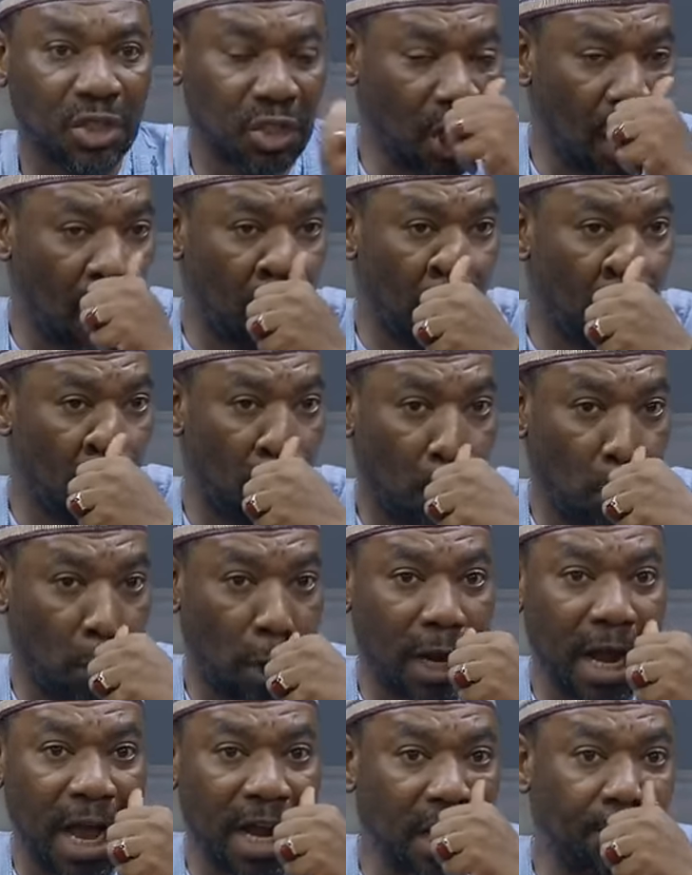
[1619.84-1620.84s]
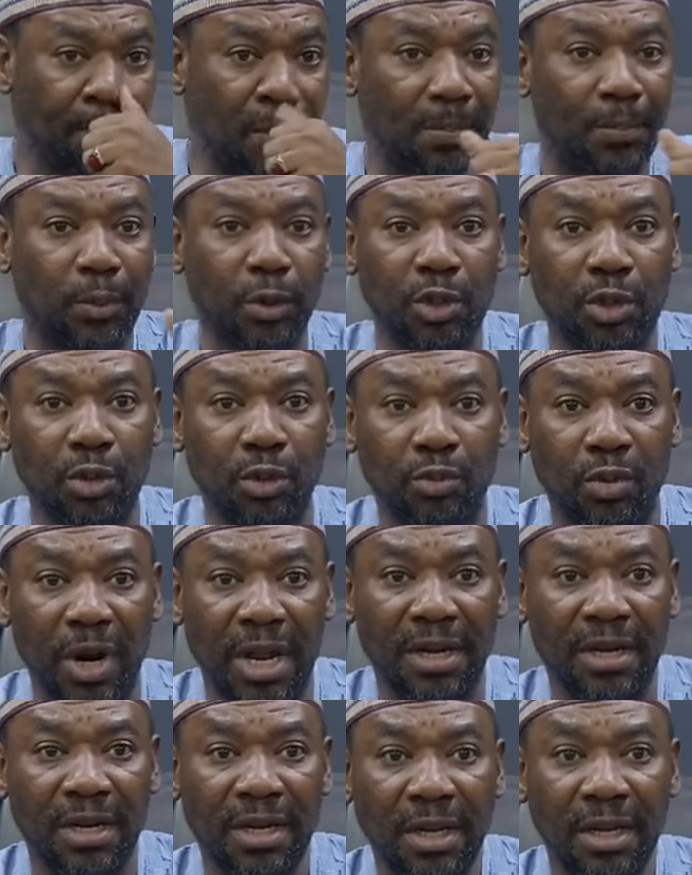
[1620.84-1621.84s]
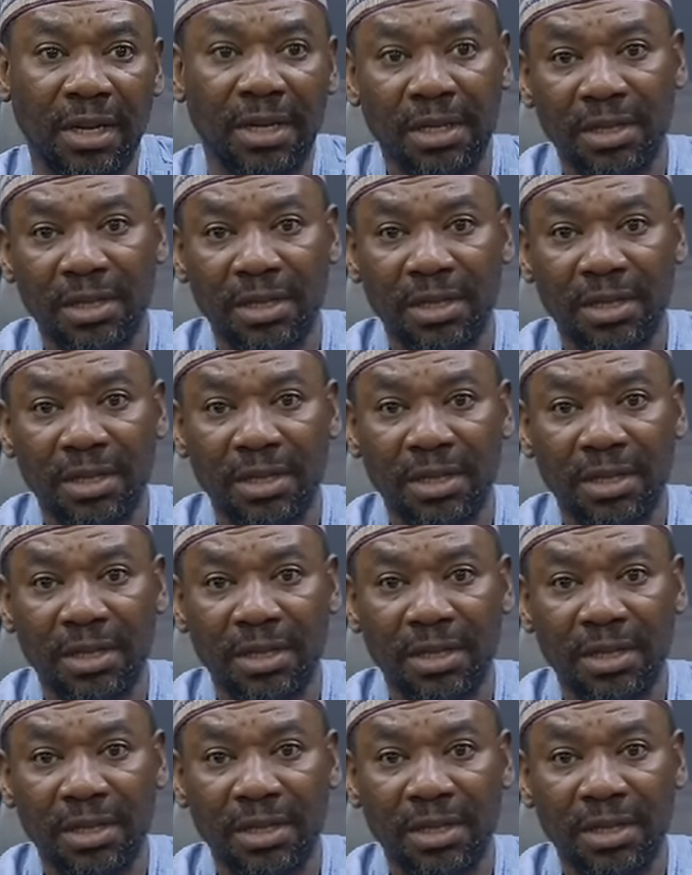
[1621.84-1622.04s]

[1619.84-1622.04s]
Some go carry people, children.